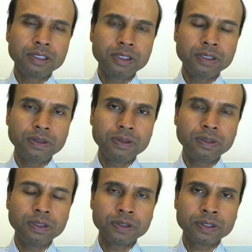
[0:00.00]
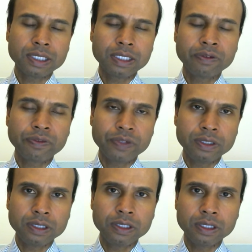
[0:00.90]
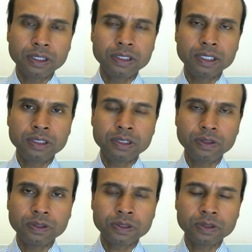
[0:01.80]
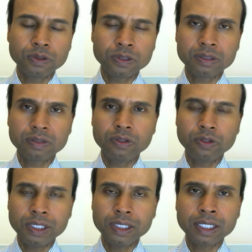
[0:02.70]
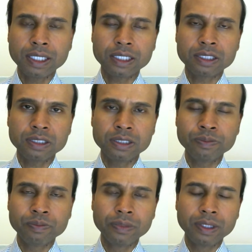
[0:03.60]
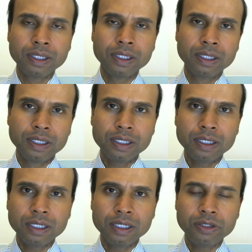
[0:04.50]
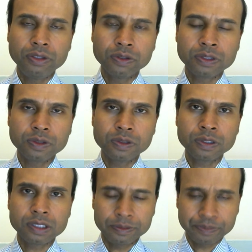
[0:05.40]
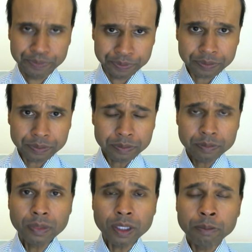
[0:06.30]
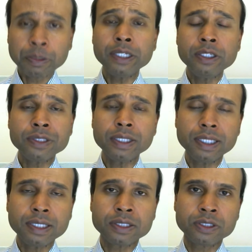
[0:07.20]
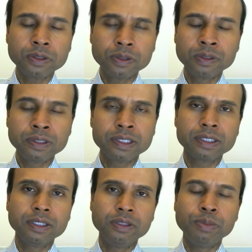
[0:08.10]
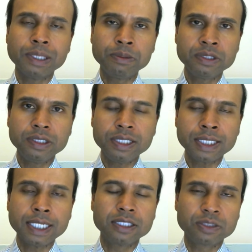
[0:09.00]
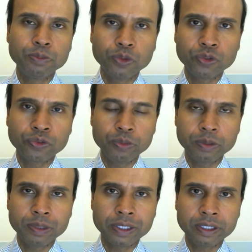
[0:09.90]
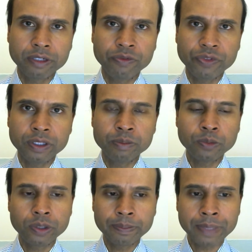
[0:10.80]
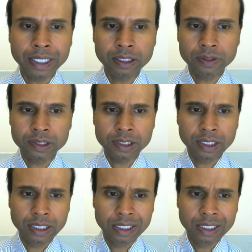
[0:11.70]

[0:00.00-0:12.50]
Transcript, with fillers: to yourself and to God and to your source, your inner connection, uh, your source by using these tools, you'll be able to detach more from your brother and feel more empowered.